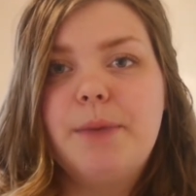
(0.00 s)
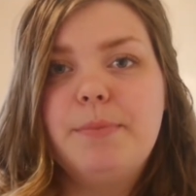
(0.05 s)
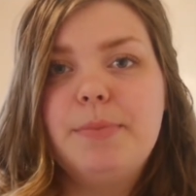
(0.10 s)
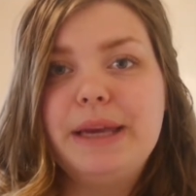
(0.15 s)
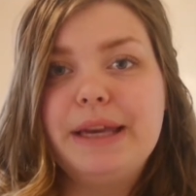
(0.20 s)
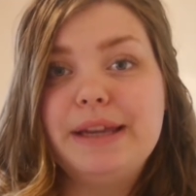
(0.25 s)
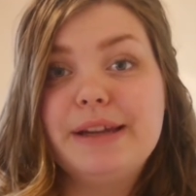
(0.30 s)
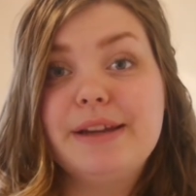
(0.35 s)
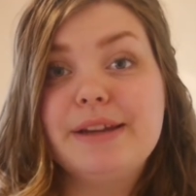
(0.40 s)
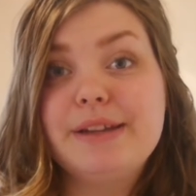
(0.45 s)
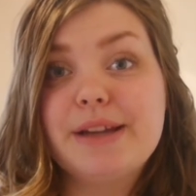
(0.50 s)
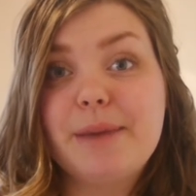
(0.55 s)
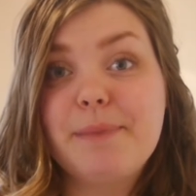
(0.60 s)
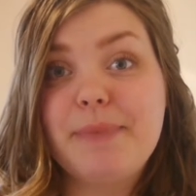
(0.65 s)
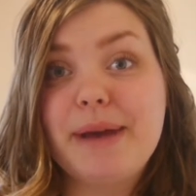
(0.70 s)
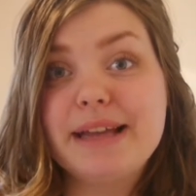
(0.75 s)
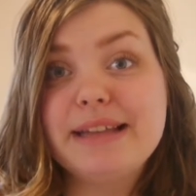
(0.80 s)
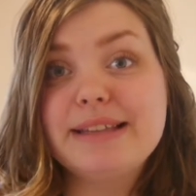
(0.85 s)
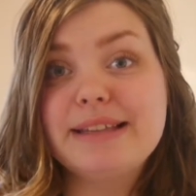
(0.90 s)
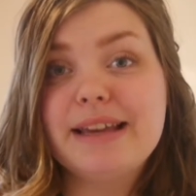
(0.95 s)
being a
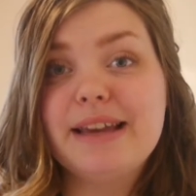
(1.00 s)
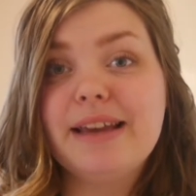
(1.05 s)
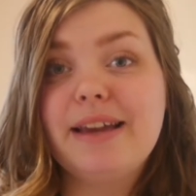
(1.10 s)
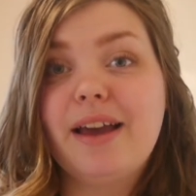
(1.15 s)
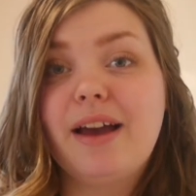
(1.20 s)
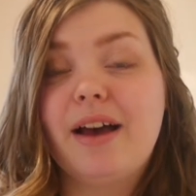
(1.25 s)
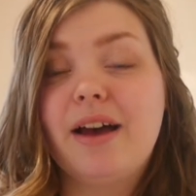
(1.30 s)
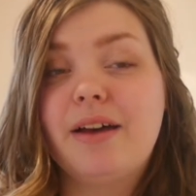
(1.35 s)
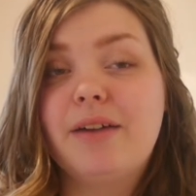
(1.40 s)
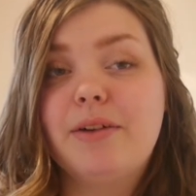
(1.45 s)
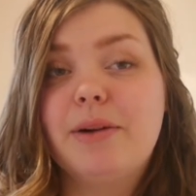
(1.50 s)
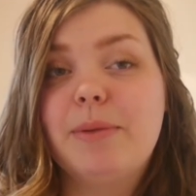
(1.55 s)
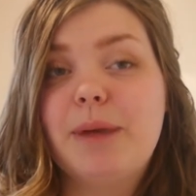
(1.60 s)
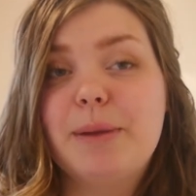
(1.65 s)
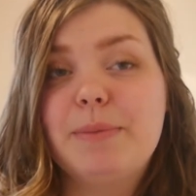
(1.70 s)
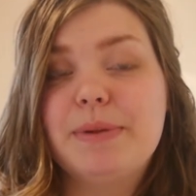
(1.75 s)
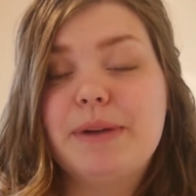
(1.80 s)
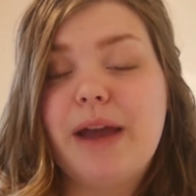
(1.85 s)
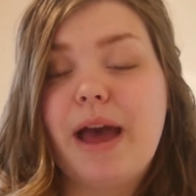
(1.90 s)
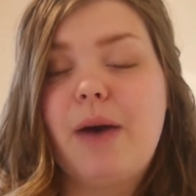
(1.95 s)
diabetic, I
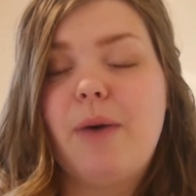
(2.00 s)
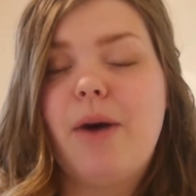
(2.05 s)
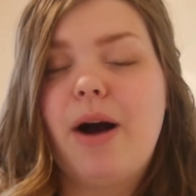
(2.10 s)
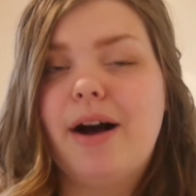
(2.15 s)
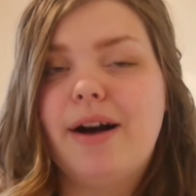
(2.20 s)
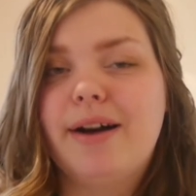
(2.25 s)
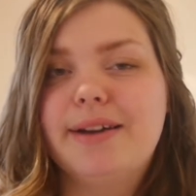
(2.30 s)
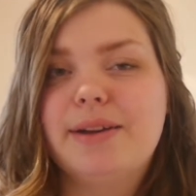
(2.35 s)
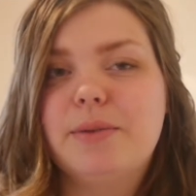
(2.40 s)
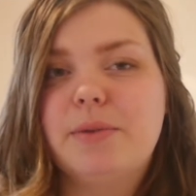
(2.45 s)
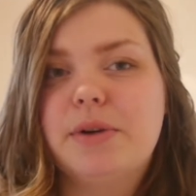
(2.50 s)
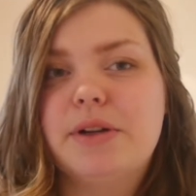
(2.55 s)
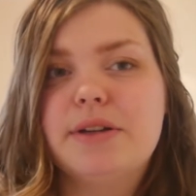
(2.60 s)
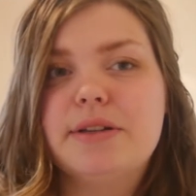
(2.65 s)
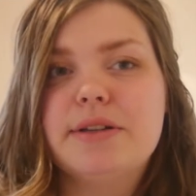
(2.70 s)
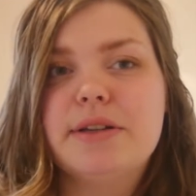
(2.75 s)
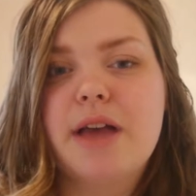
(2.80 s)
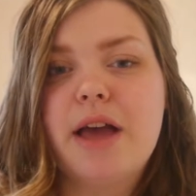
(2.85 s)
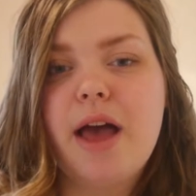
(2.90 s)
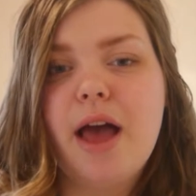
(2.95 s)
remembered how hard it
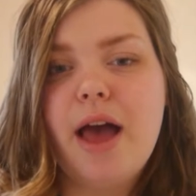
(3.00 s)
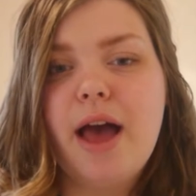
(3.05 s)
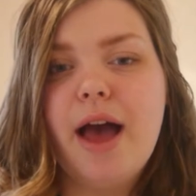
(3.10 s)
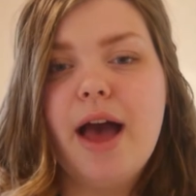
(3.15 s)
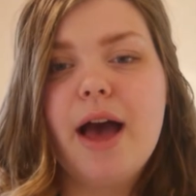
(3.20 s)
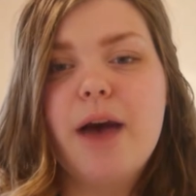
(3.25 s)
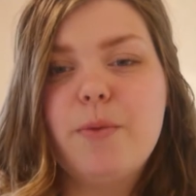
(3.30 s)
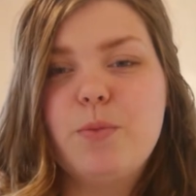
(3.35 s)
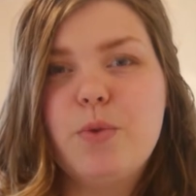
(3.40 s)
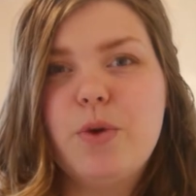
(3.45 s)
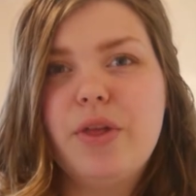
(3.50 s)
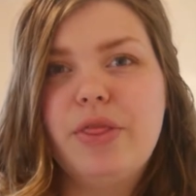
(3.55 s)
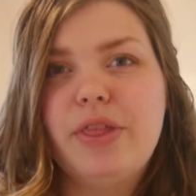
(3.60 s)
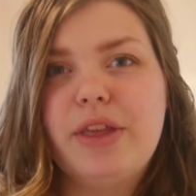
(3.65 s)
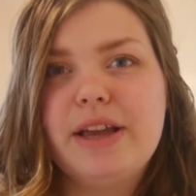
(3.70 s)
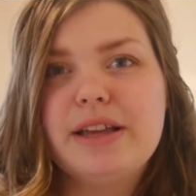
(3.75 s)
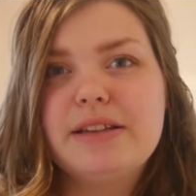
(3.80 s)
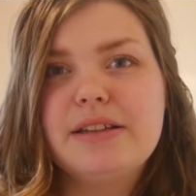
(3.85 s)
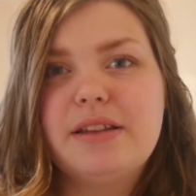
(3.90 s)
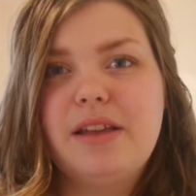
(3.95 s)
was and what
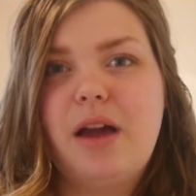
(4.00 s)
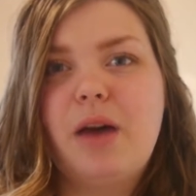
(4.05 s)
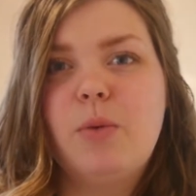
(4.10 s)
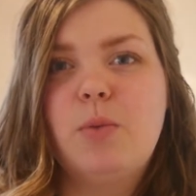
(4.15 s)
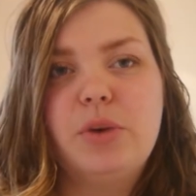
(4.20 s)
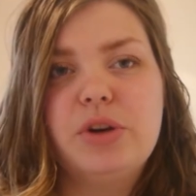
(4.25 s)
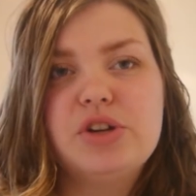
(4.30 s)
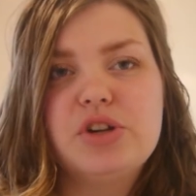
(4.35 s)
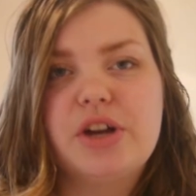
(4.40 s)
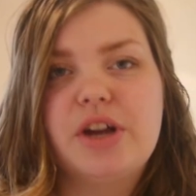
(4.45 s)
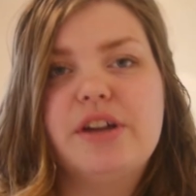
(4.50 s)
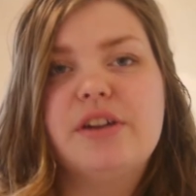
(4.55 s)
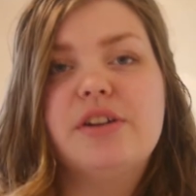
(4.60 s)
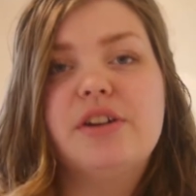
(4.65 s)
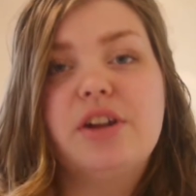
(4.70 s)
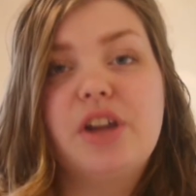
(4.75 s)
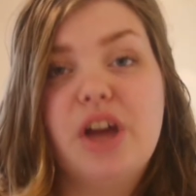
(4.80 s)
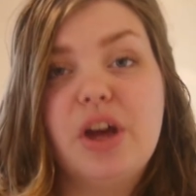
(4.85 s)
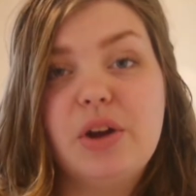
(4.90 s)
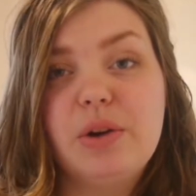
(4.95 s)
things that I wish I had
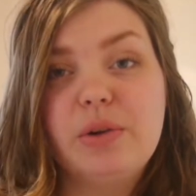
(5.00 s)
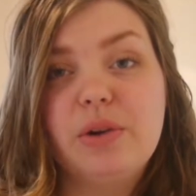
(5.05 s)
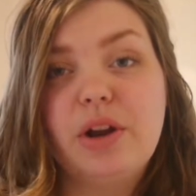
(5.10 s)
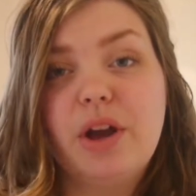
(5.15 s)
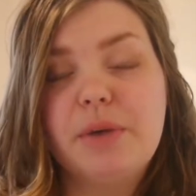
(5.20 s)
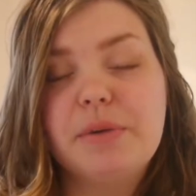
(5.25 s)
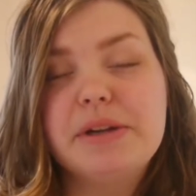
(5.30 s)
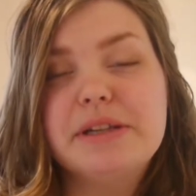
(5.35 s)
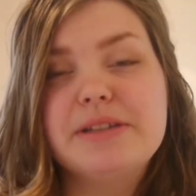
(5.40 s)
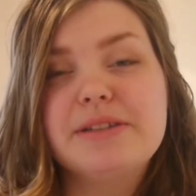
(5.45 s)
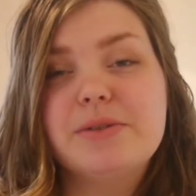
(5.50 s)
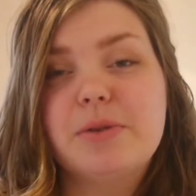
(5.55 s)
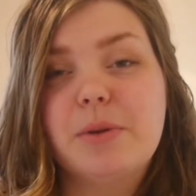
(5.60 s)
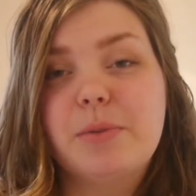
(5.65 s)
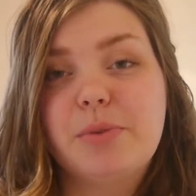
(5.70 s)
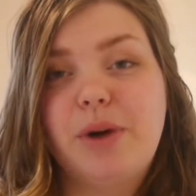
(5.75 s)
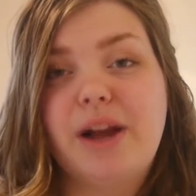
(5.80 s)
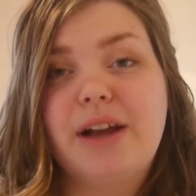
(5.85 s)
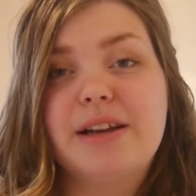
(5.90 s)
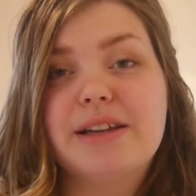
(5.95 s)
known going into a
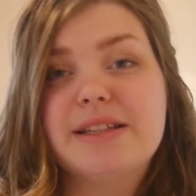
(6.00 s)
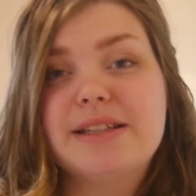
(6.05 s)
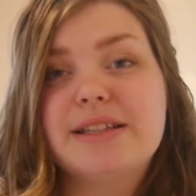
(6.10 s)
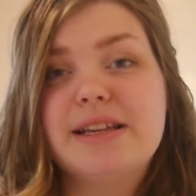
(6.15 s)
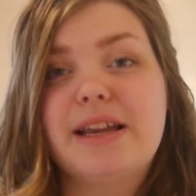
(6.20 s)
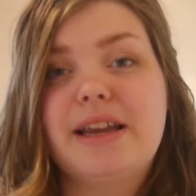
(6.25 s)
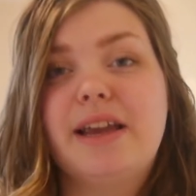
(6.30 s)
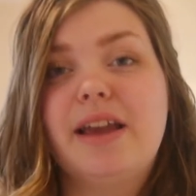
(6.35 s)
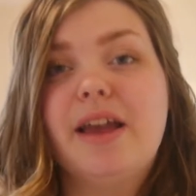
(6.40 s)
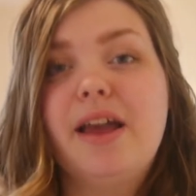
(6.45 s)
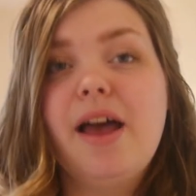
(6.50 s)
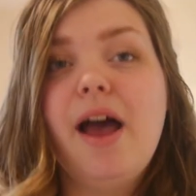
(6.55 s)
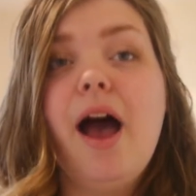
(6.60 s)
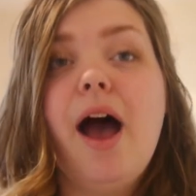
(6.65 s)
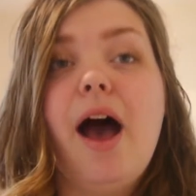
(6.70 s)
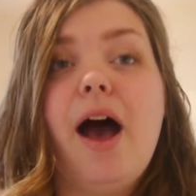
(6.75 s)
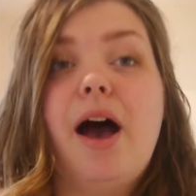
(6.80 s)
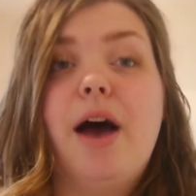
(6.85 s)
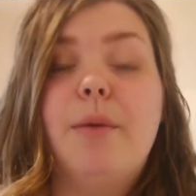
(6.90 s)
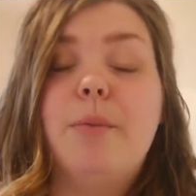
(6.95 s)
pregnancy
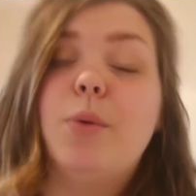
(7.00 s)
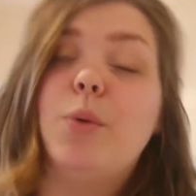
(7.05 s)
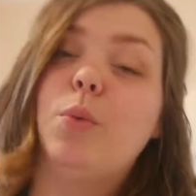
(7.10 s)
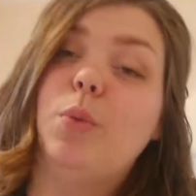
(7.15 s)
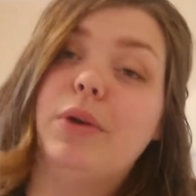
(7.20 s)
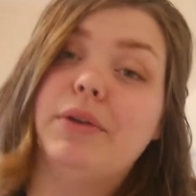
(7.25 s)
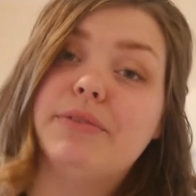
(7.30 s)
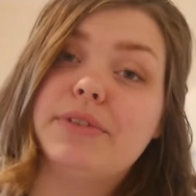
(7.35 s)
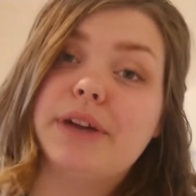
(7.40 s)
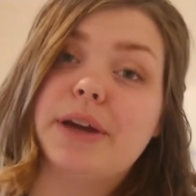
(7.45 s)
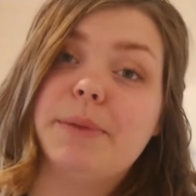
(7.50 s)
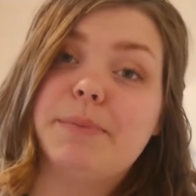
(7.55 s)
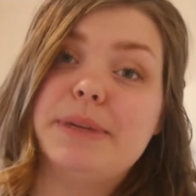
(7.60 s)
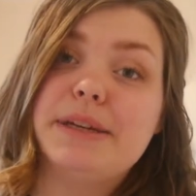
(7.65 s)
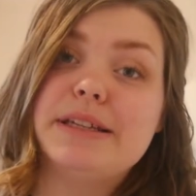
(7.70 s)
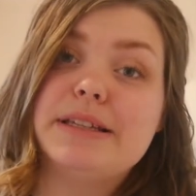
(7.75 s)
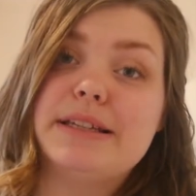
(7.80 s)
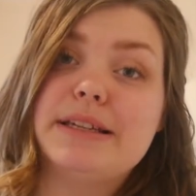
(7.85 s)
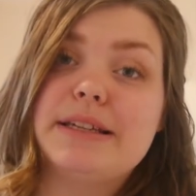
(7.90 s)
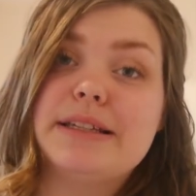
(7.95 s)
with
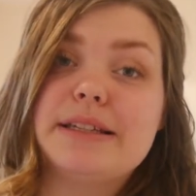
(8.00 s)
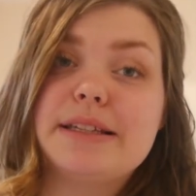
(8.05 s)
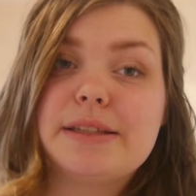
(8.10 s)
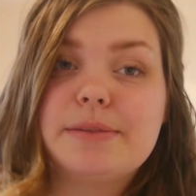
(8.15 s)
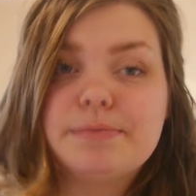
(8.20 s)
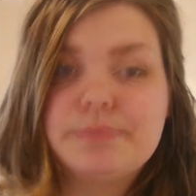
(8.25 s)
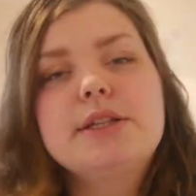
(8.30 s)
diabetes.